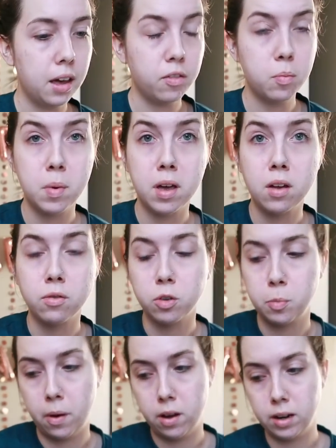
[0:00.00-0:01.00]
have been
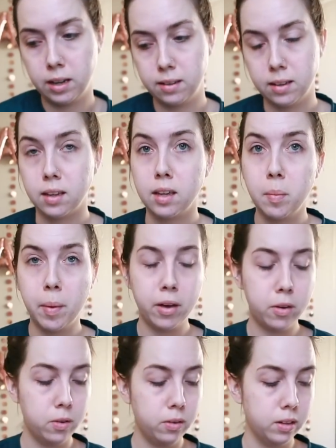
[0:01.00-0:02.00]
responding to
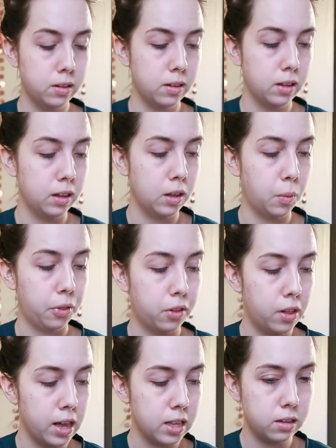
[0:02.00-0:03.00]
emails and dealing with
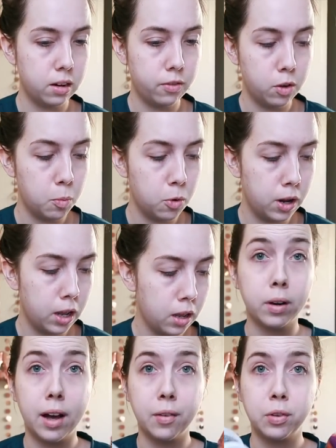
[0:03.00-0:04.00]
client stuff all morning.
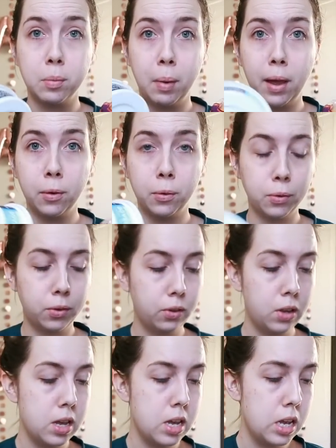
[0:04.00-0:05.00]
We're gonna have some bagels
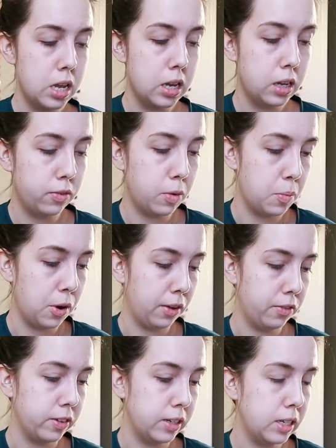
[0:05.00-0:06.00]
for
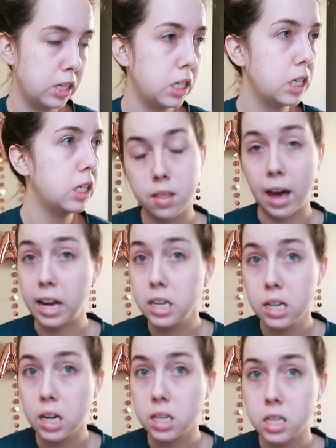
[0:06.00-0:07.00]
breakfast. The
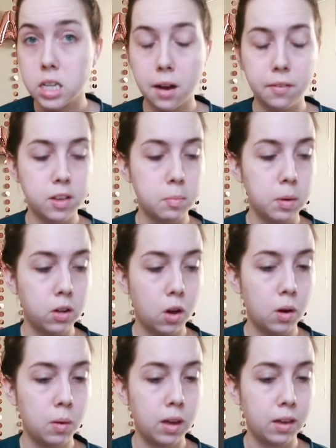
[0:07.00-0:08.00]
editing stuff has been
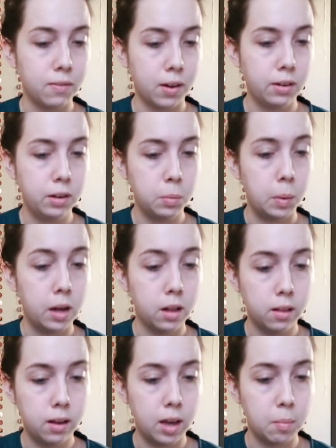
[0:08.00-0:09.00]
going very
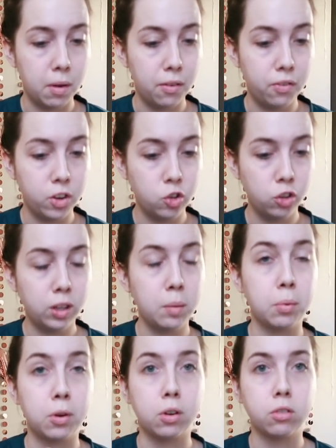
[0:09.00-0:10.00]
well. I'm officially
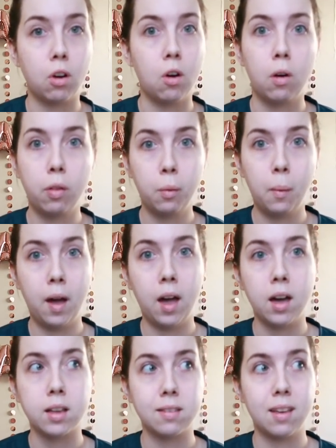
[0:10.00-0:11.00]
booked all the
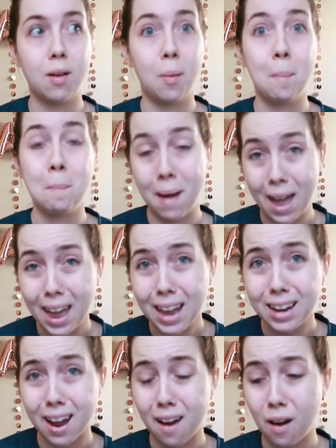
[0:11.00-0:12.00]
way until
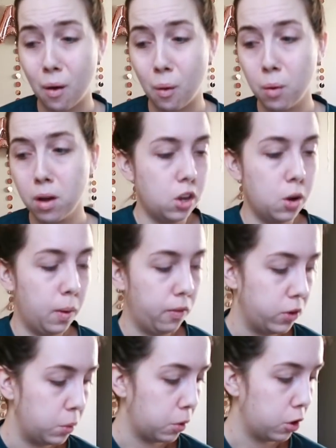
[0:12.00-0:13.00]
May now. So if
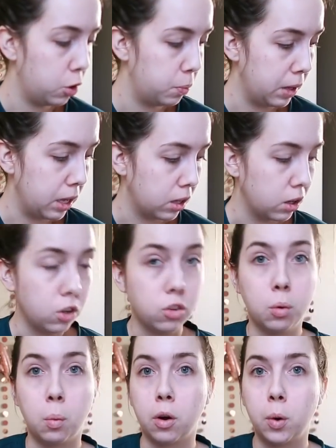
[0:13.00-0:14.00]
you were hoping
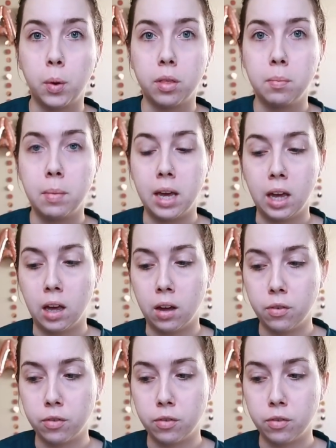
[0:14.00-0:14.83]
to work with me